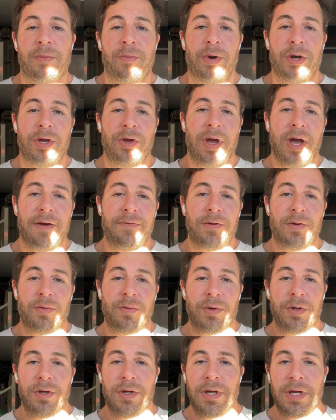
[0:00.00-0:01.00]
But you have to
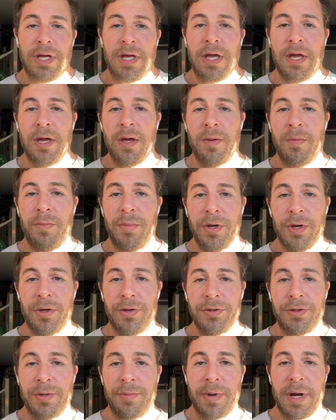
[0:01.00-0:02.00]
really
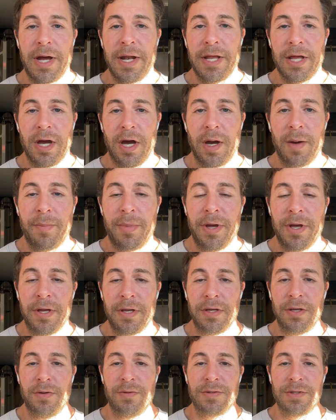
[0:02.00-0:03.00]
build your body up
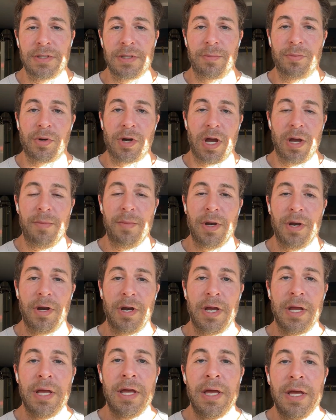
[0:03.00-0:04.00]
using the
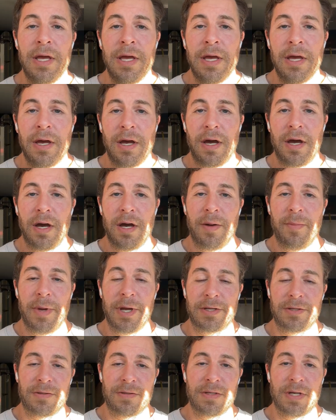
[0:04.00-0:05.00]
primary
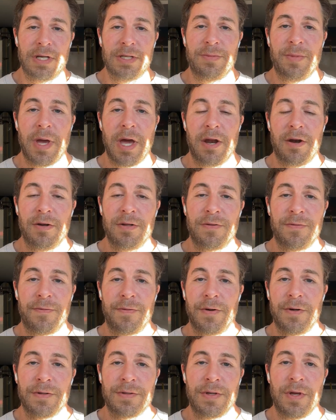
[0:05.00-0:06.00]
exercise patterns
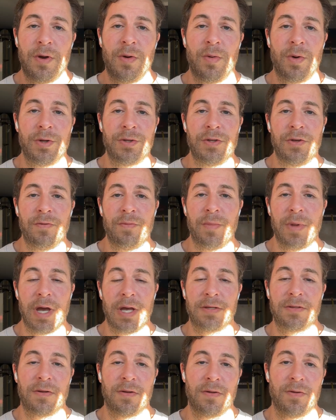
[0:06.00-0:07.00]
first. Once you've
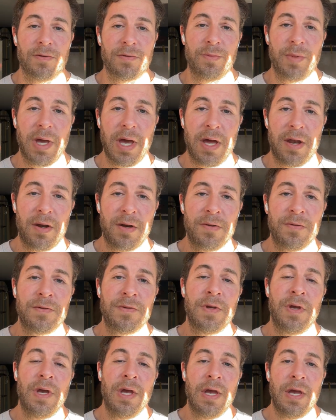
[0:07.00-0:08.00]
mastered those
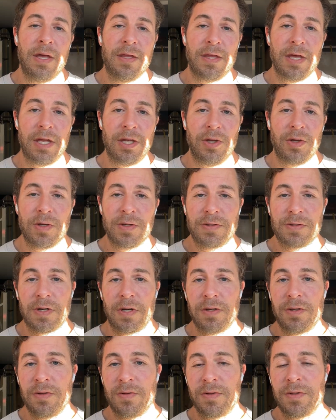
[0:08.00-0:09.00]
patterns, then you can
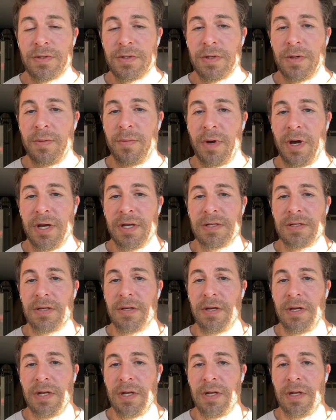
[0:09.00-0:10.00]
start doing some
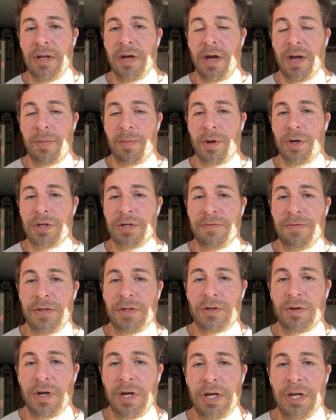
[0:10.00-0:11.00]
isolated hypertrophy
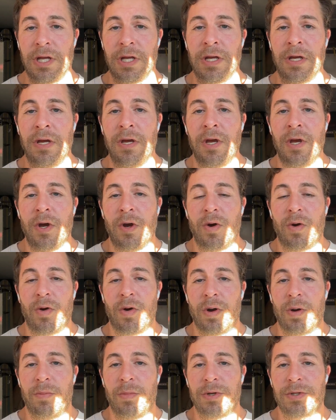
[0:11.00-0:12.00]
training
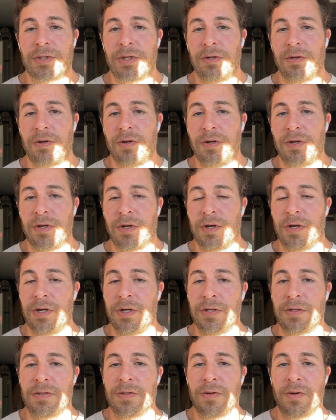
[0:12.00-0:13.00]
or muscular
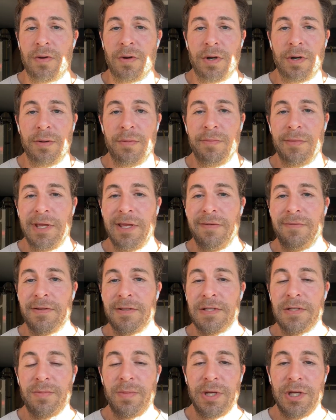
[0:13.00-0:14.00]
endurance or
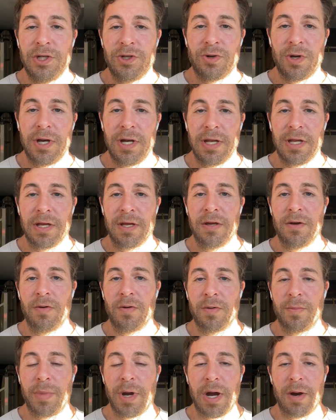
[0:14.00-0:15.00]
even speed training
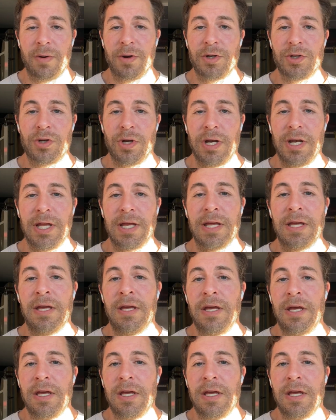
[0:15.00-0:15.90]
or power training.